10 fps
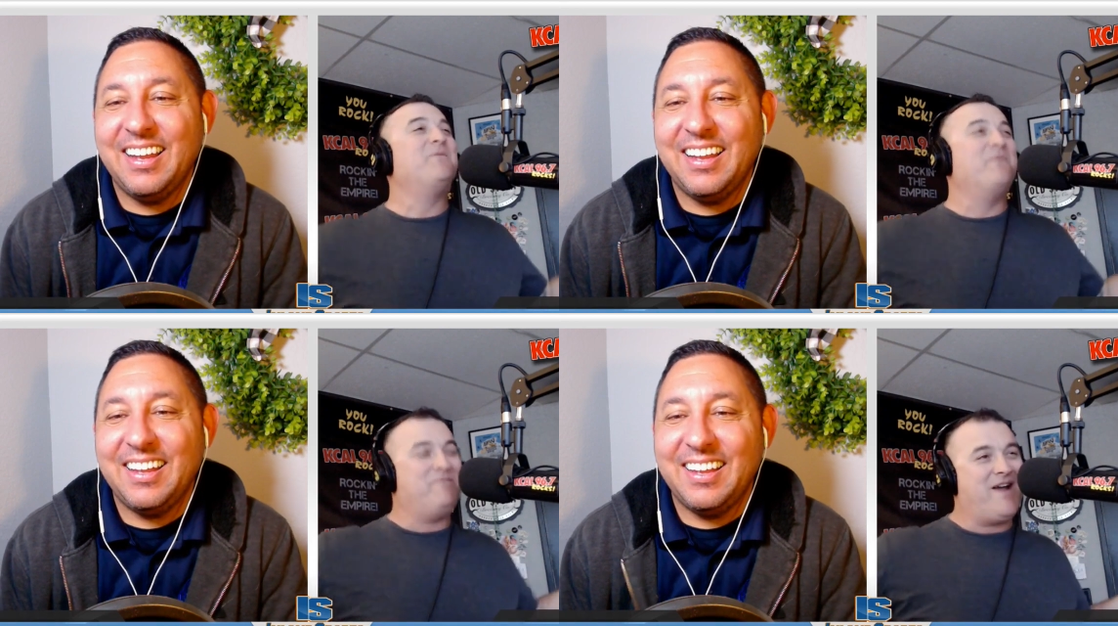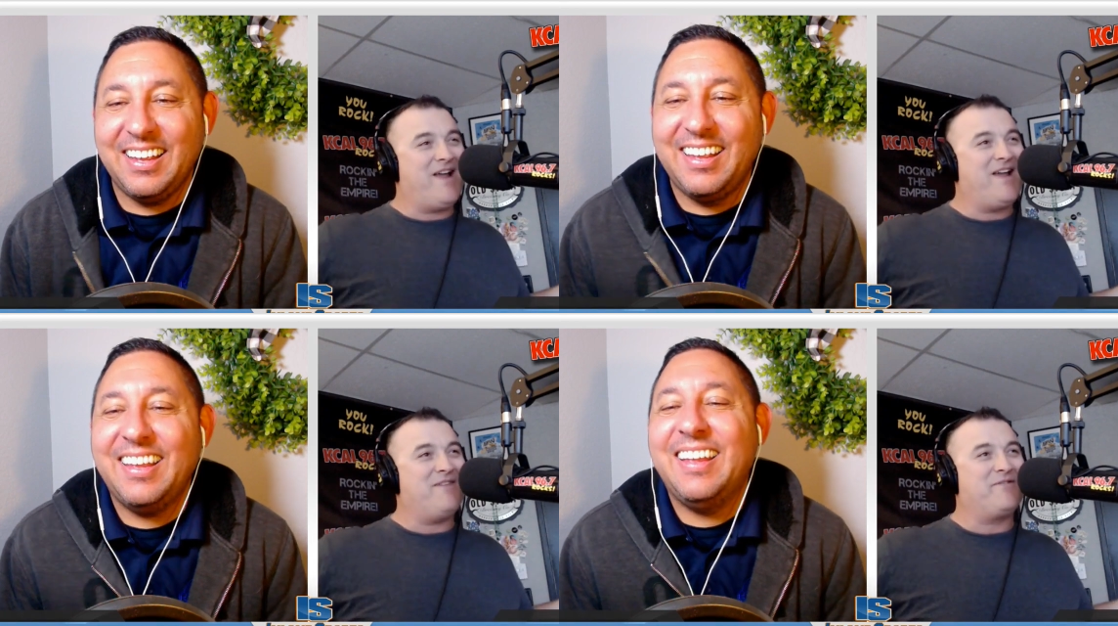Speaker 1: when my
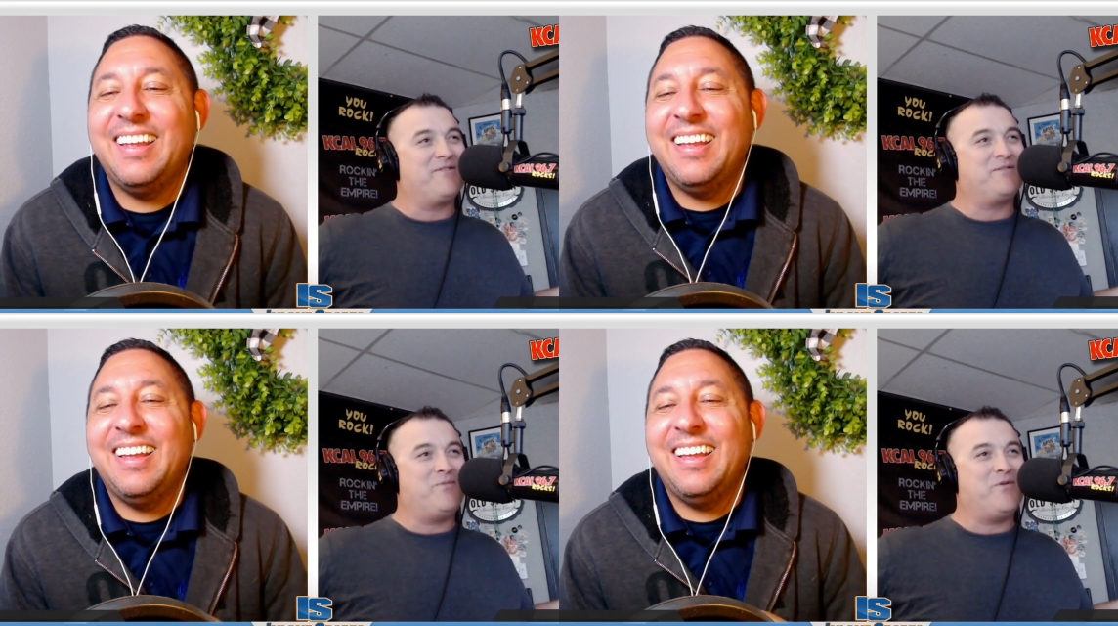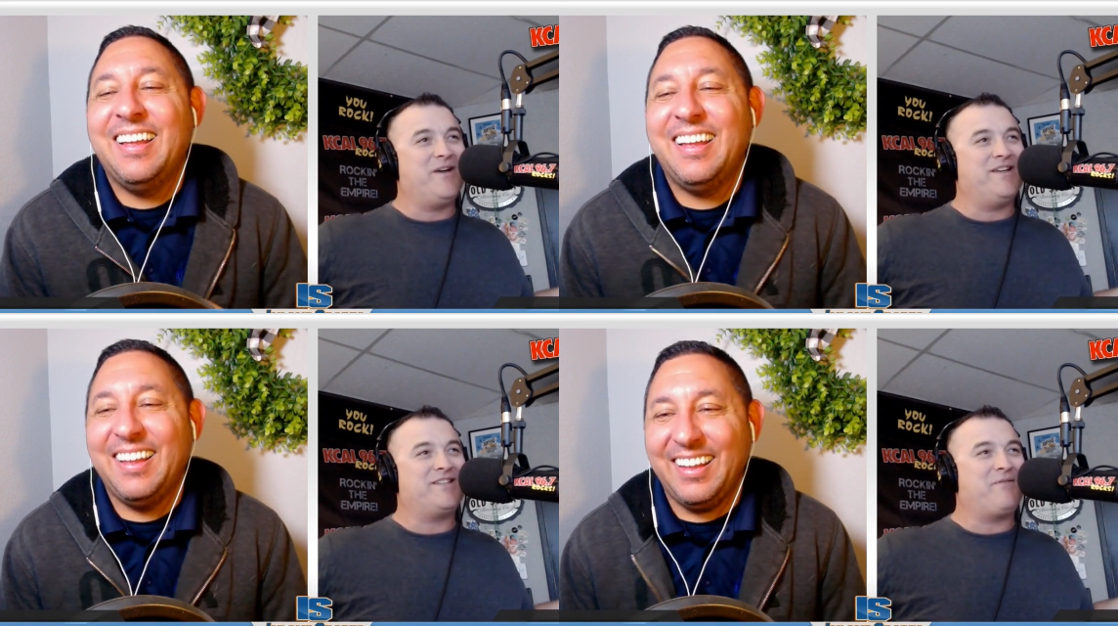uh, first
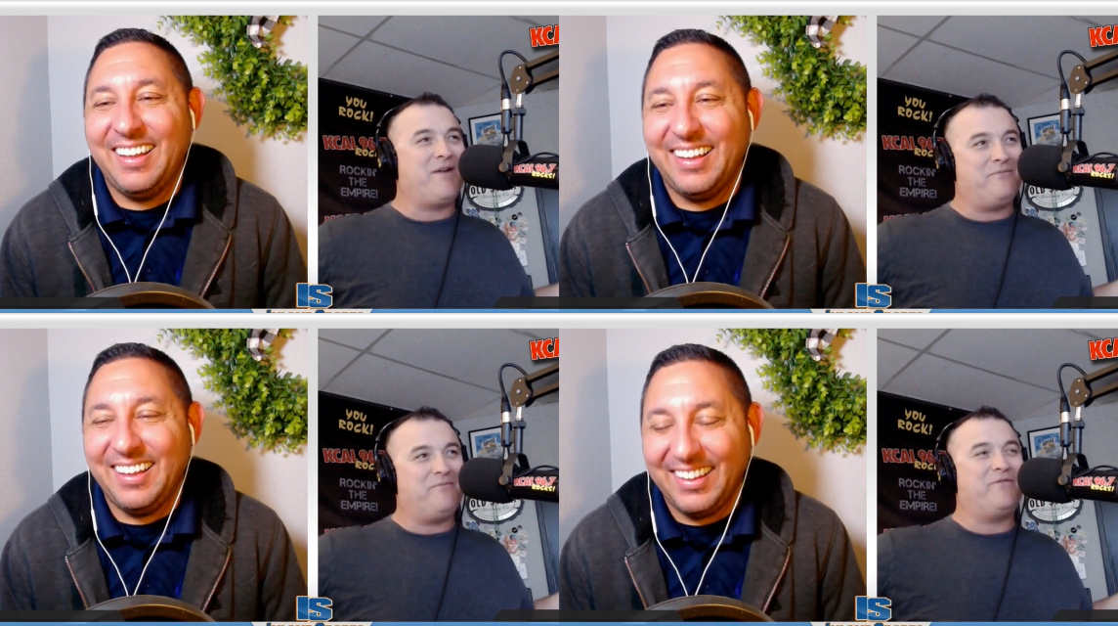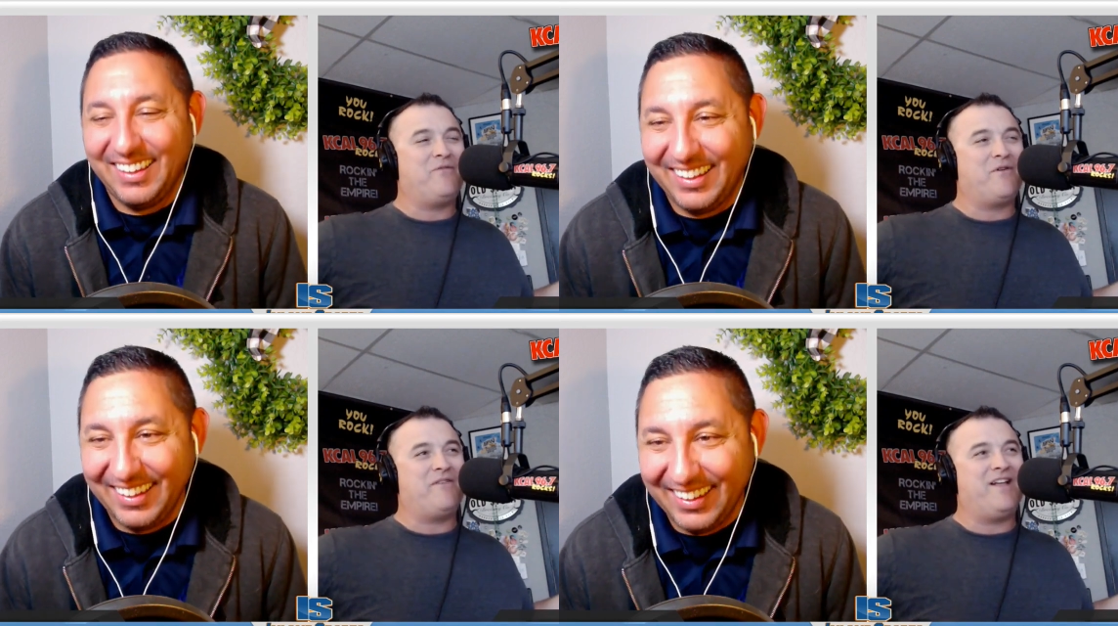boys uh, right
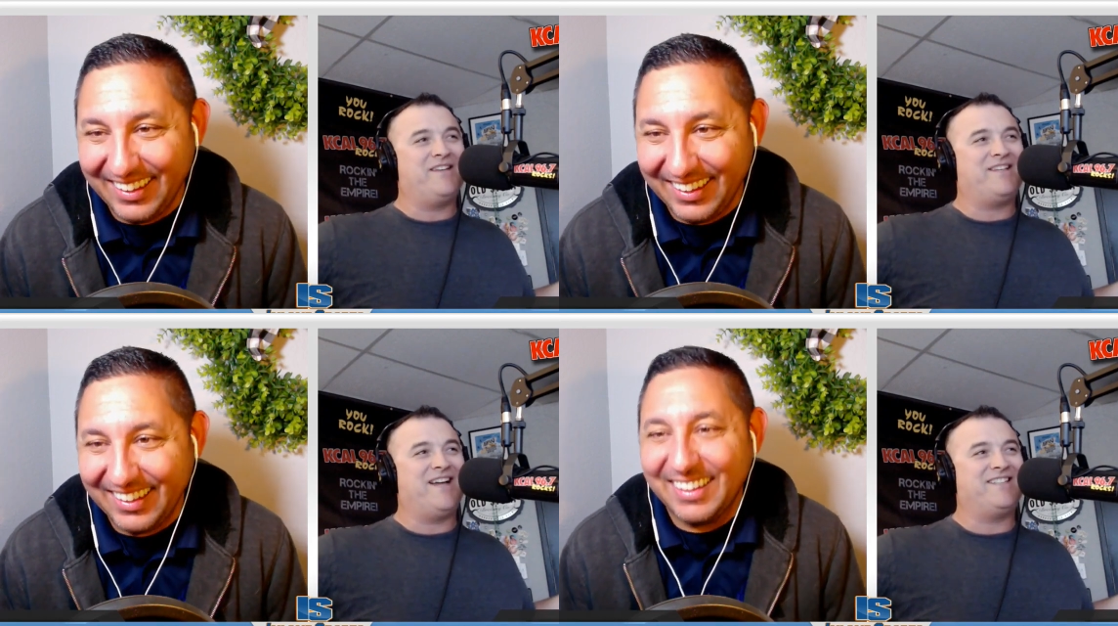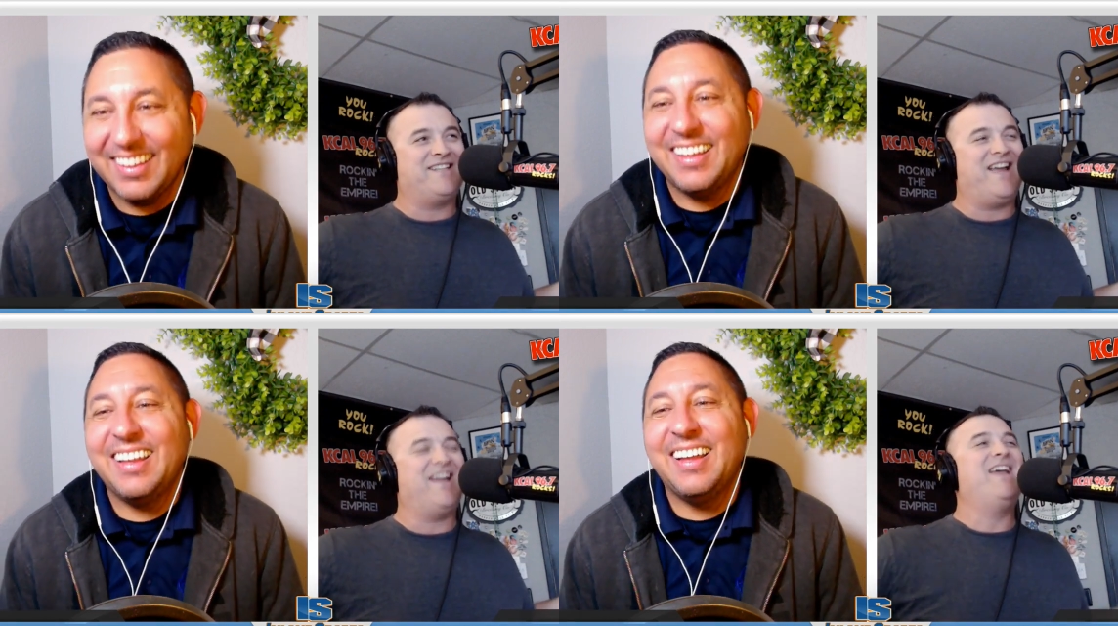before Valentine's
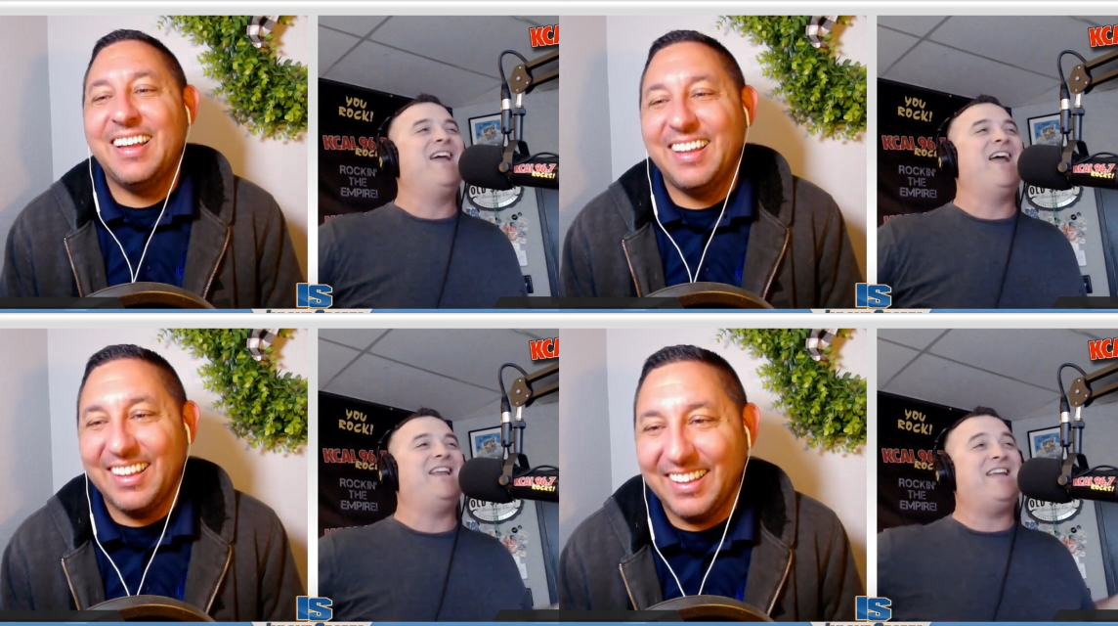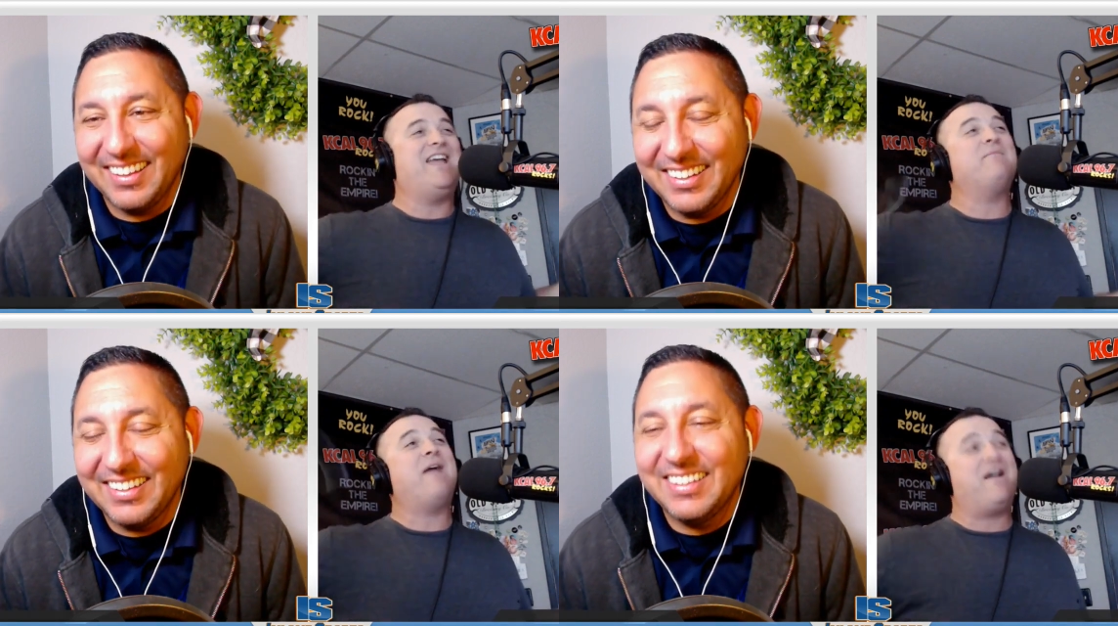Day, and he
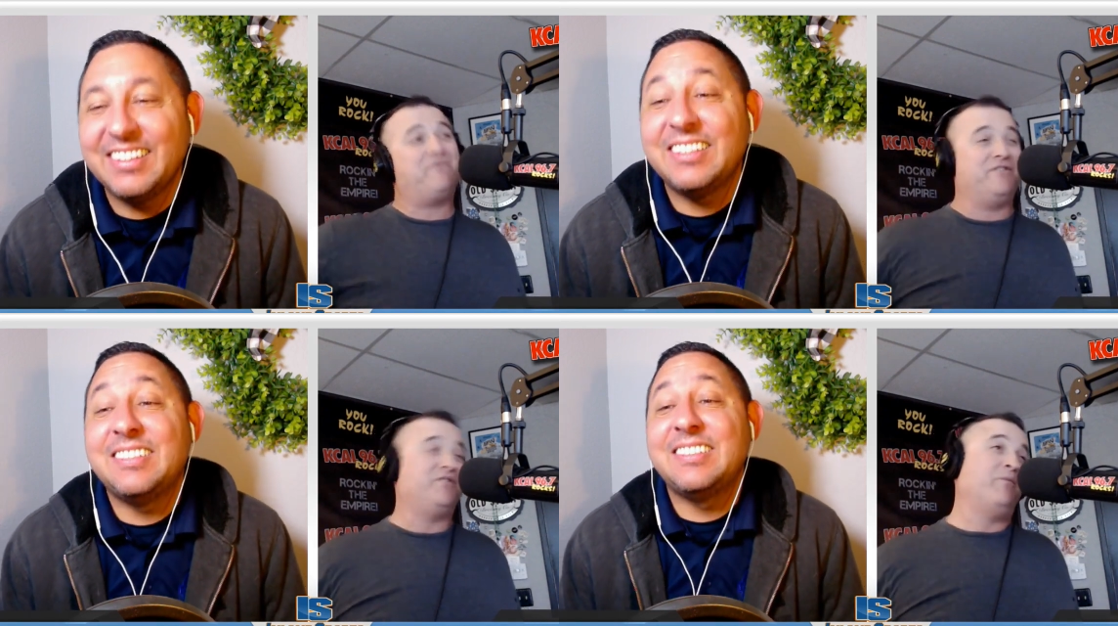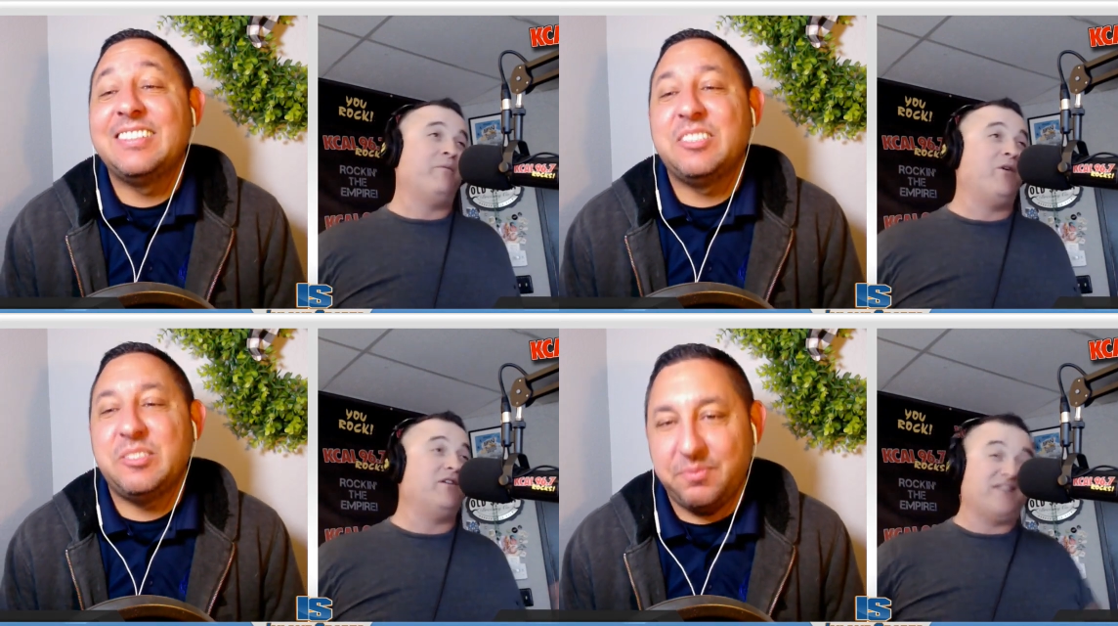came after the Super
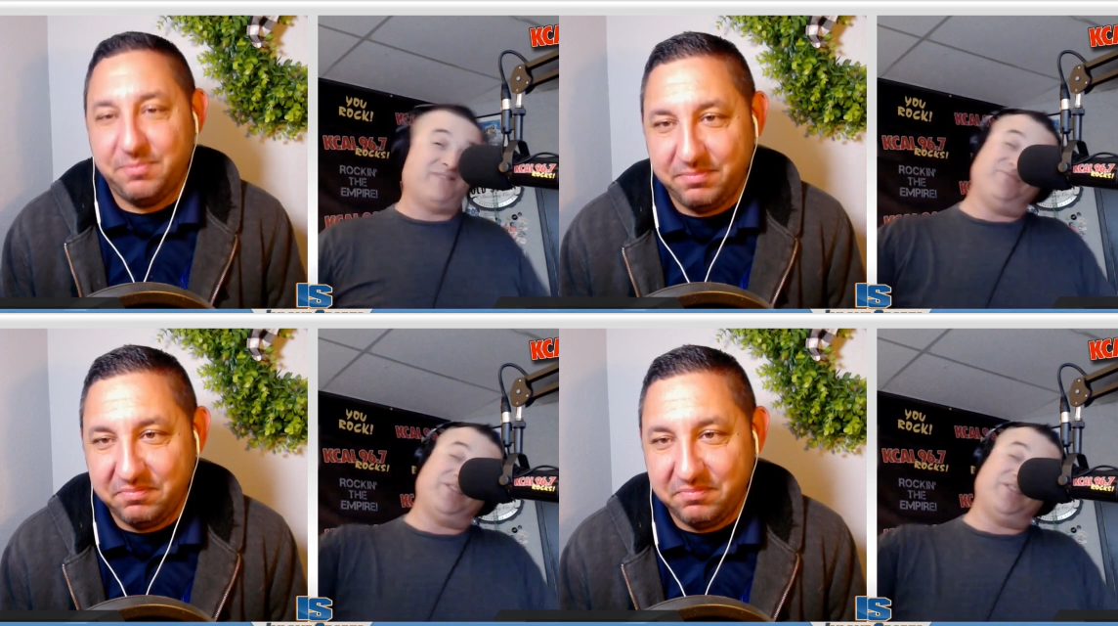Bowl. I was like,